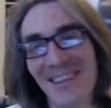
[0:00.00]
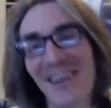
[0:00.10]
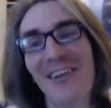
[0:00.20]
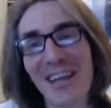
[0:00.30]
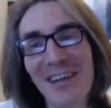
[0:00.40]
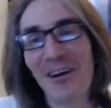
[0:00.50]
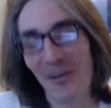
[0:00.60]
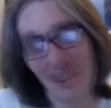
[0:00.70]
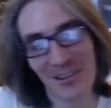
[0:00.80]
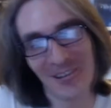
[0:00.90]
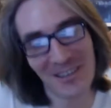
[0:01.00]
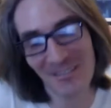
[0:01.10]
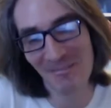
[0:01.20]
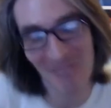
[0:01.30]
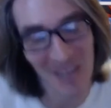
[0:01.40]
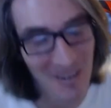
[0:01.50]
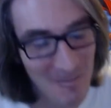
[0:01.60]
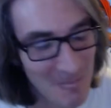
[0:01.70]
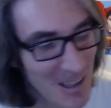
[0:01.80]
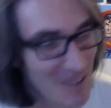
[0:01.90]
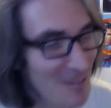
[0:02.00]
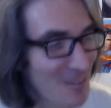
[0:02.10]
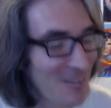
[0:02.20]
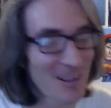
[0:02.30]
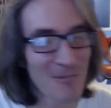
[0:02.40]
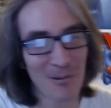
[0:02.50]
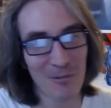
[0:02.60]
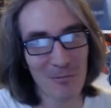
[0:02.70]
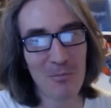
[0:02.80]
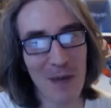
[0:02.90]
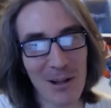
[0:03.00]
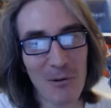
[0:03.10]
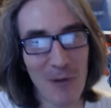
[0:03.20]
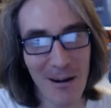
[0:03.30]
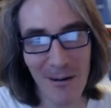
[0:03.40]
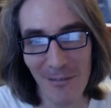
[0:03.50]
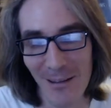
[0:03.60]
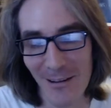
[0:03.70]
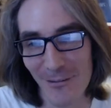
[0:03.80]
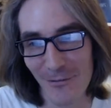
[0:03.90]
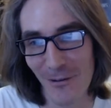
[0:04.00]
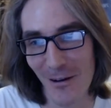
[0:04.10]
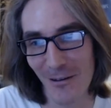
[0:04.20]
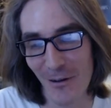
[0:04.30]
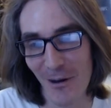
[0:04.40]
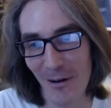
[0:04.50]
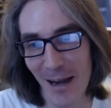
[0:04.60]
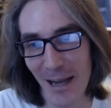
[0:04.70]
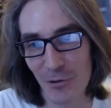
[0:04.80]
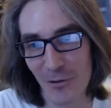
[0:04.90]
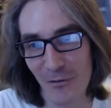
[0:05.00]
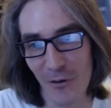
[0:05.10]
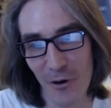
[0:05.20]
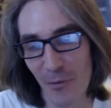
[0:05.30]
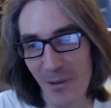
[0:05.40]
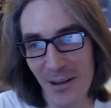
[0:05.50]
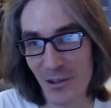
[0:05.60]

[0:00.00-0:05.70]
Yeah, no, he knows. You know, he was well aware of our hatred for